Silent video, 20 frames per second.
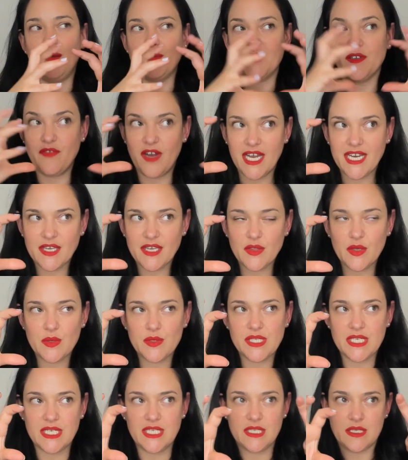dividing those
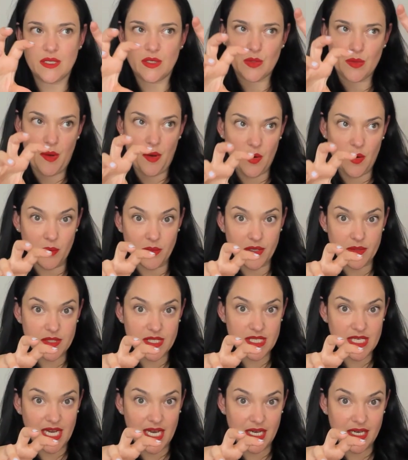into
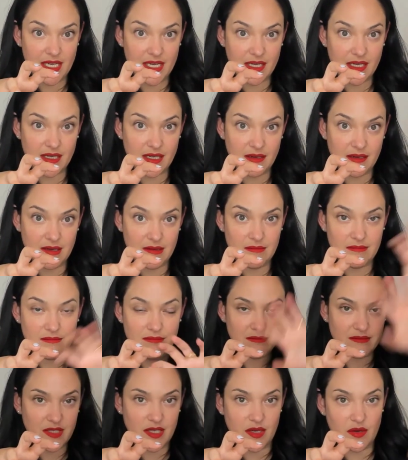homeostatic,
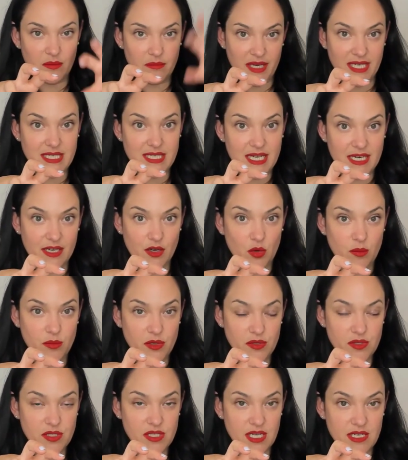maintaining
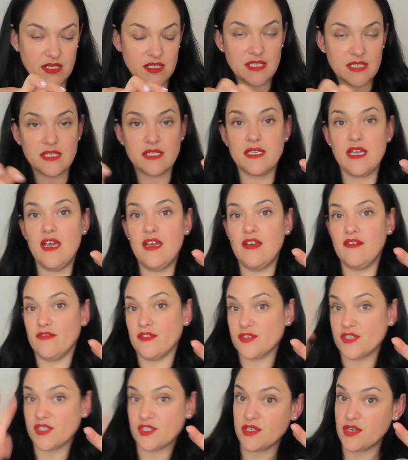homeostasis
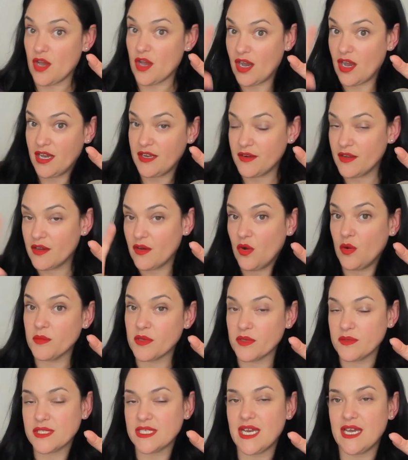versus
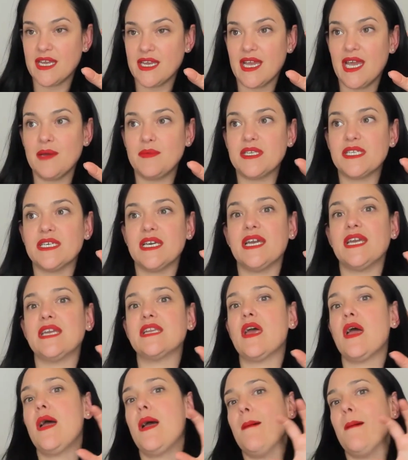non-homeostatic appetite.
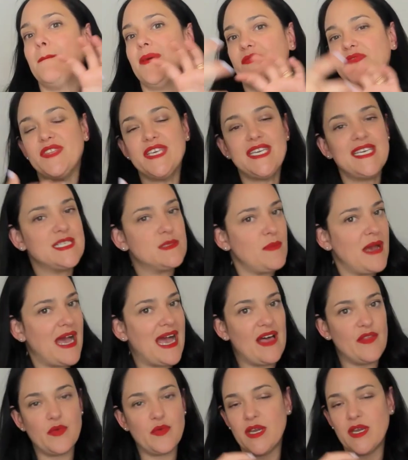But these
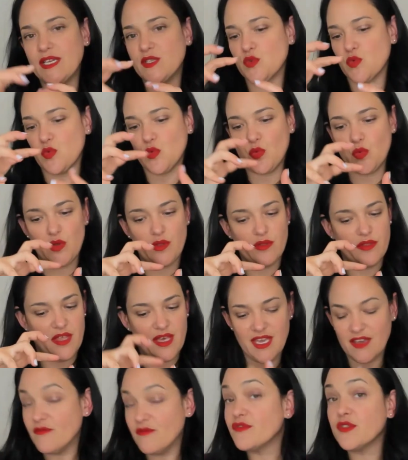pathways, they
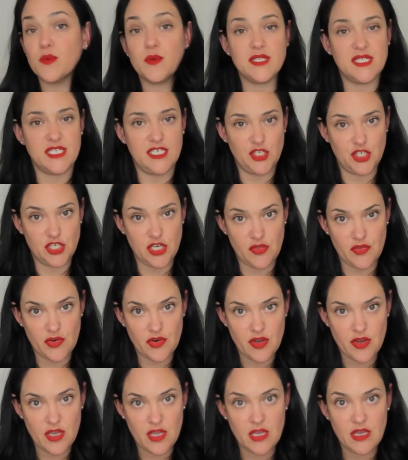influence each other.
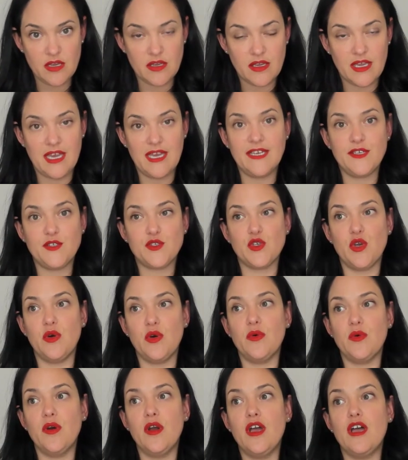Okay,
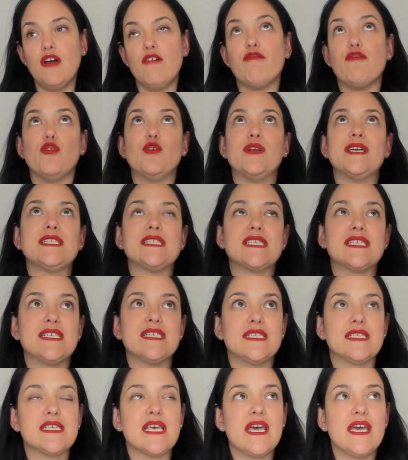so for
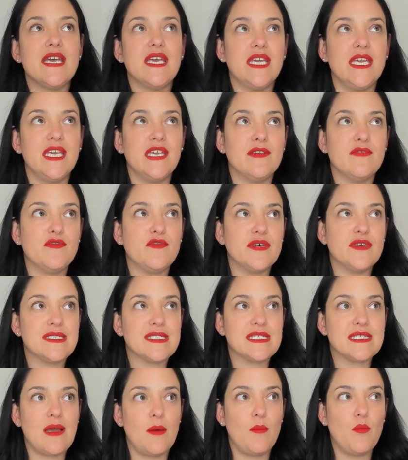instance, if
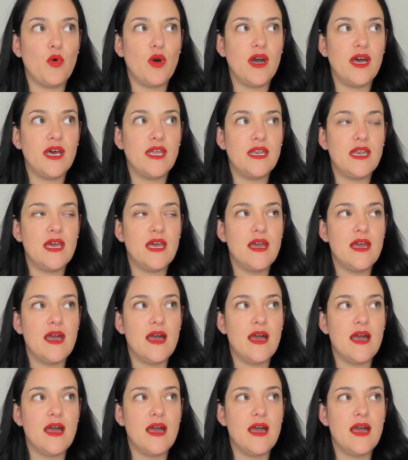someone